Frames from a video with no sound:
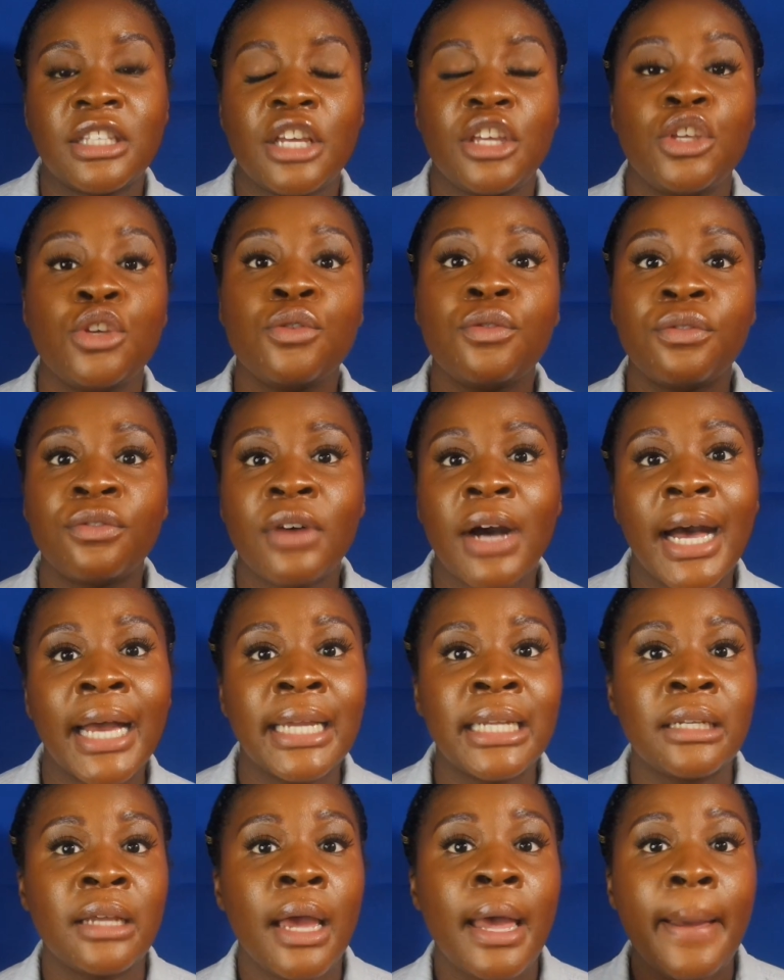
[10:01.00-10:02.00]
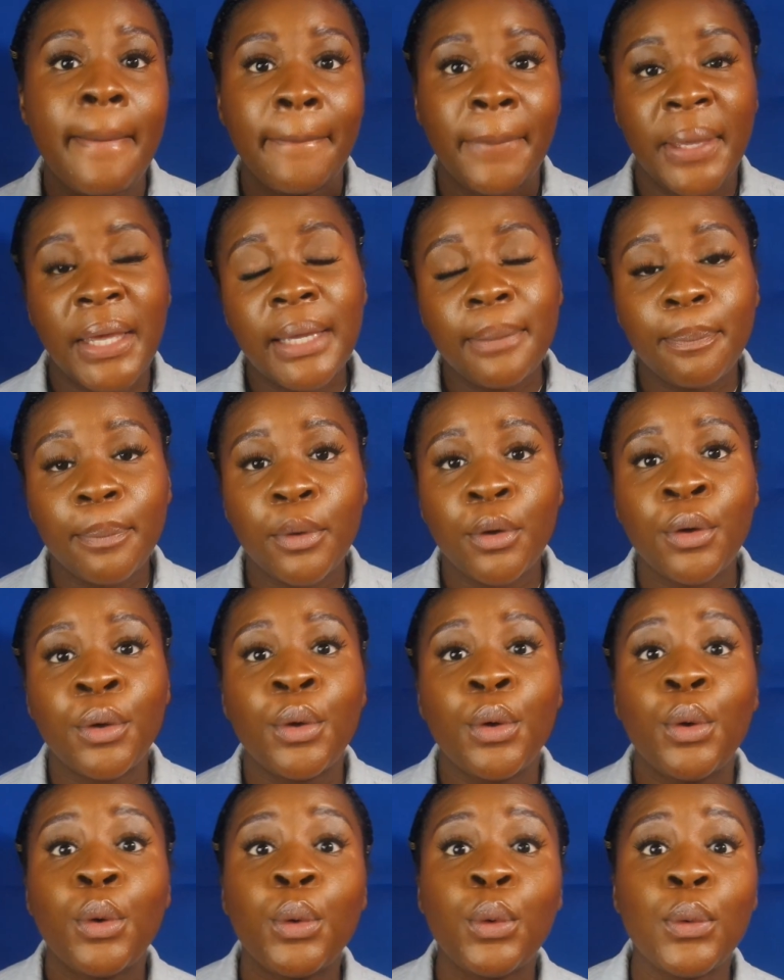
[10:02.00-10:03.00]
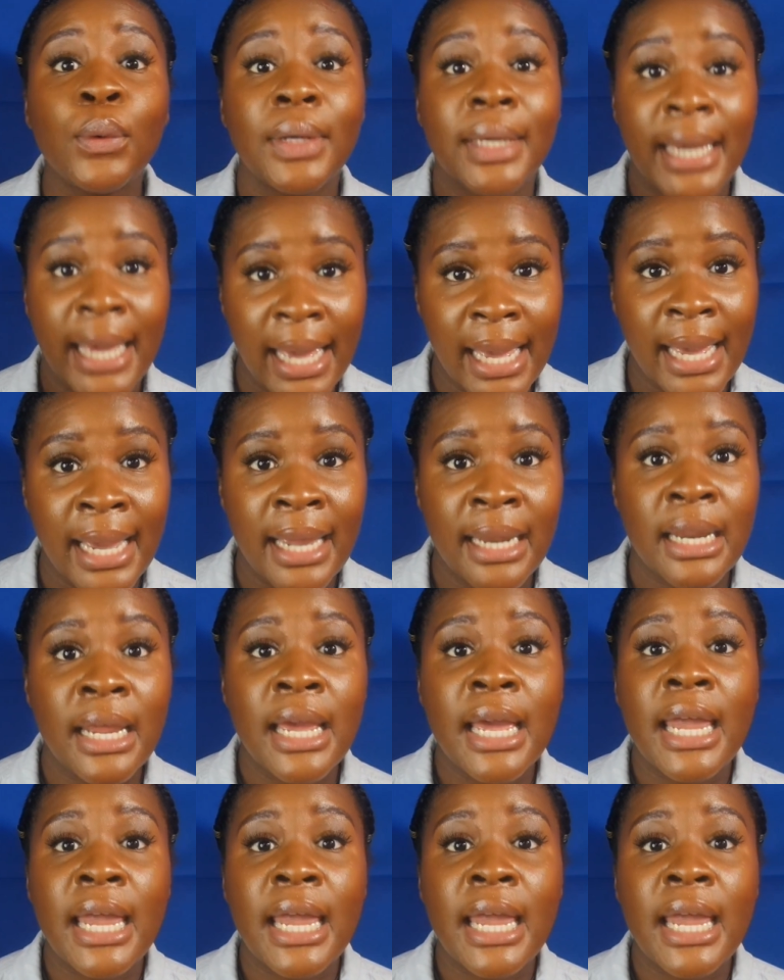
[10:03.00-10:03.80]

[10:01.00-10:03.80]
that you find people who can.